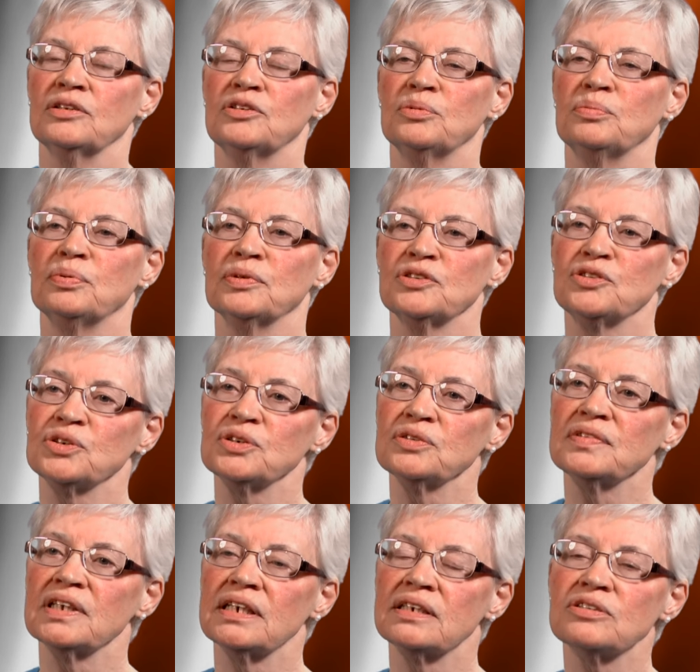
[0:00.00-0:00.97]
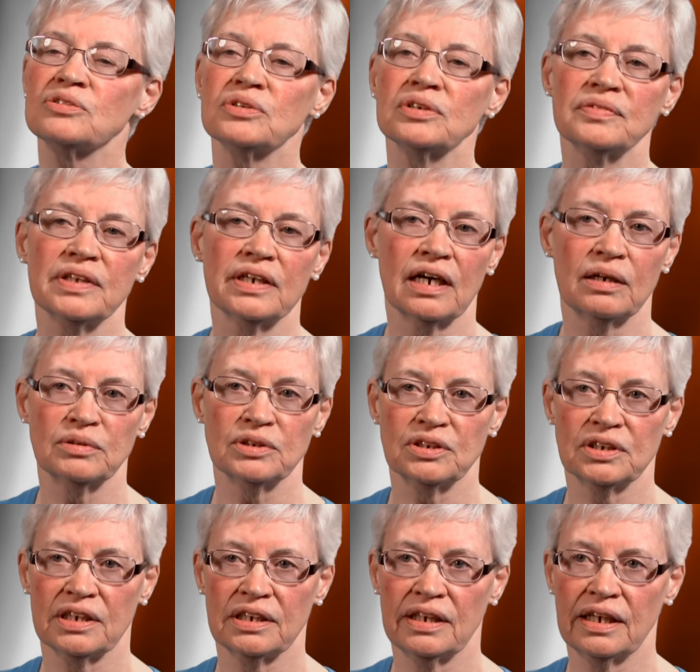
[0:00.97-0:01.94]
to preserve the history of the Irish
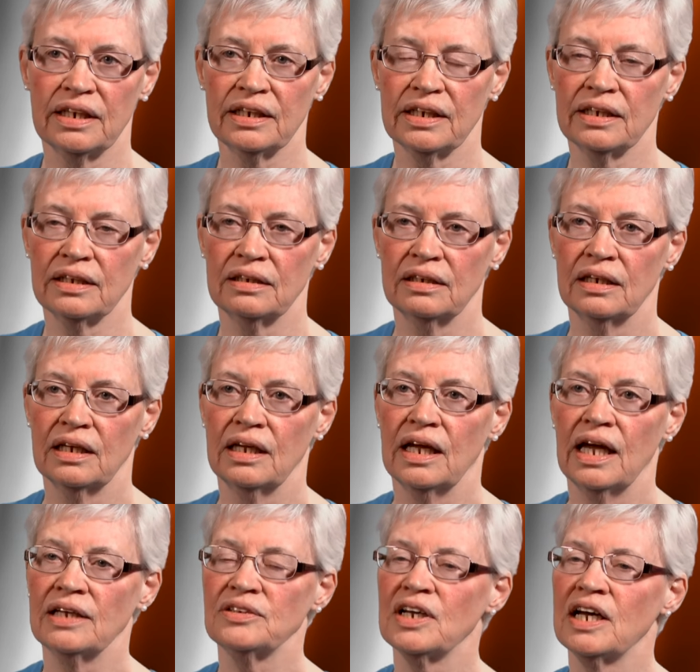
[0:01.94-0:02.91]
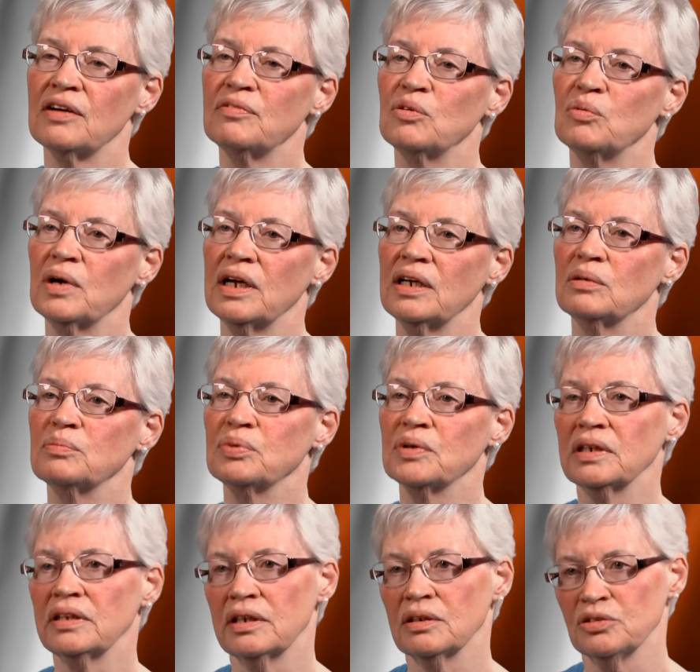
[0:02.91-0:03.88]
in Connecticut and to have a way to
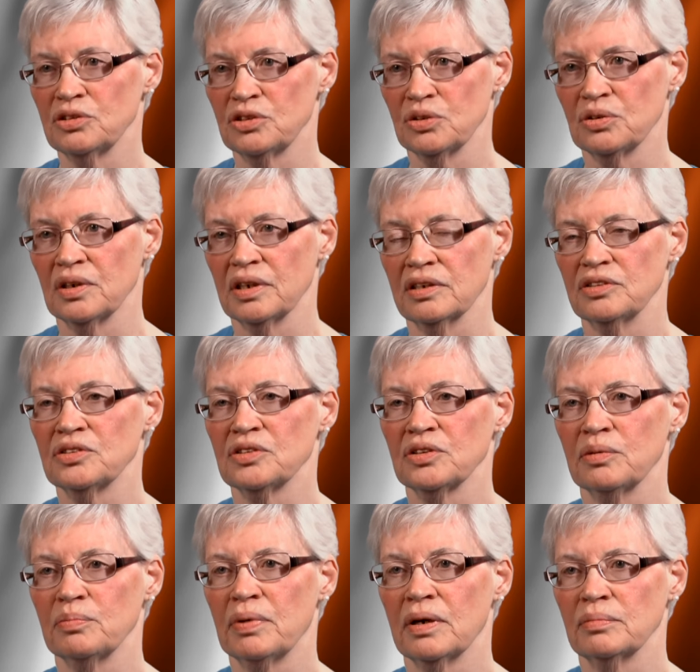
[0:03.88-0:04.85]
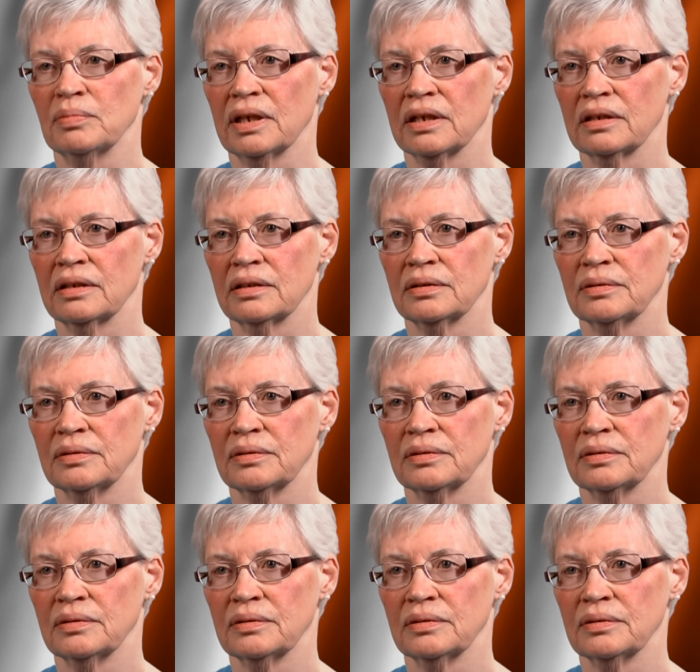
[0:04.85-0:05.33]
bring their stories to the public.